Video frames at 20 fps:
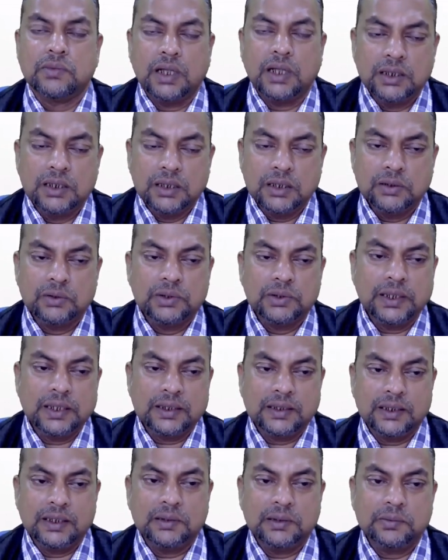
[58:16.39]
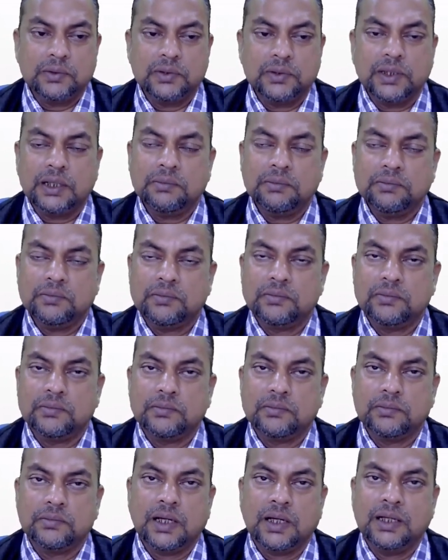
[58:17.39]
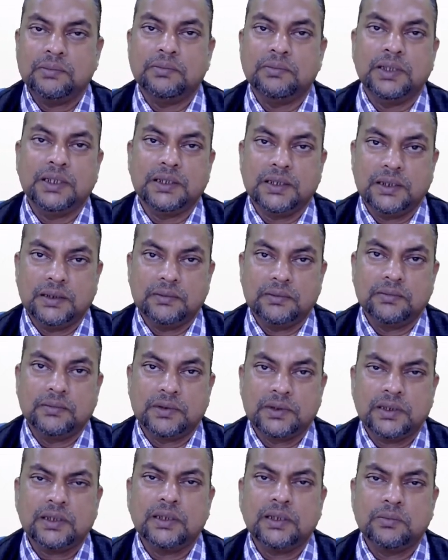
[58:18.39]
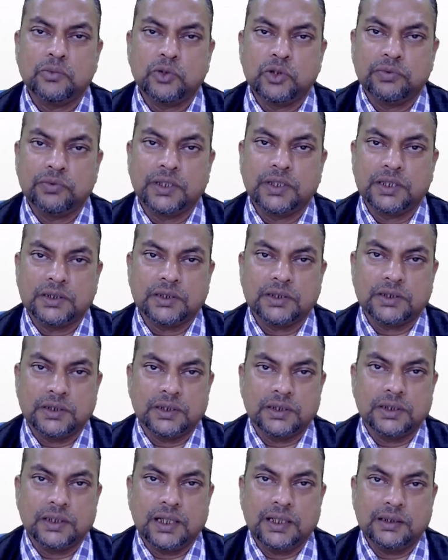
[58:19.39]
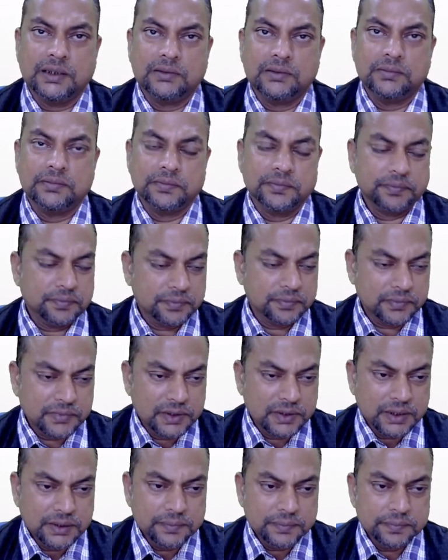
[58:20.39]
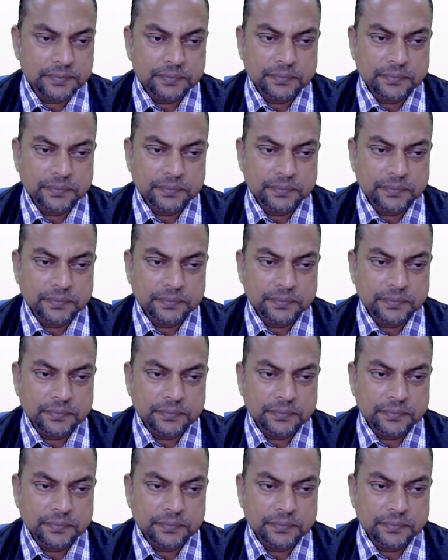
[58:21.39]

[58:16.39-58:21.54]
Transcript: undergo that training program and bring certain modifications in that. Okay.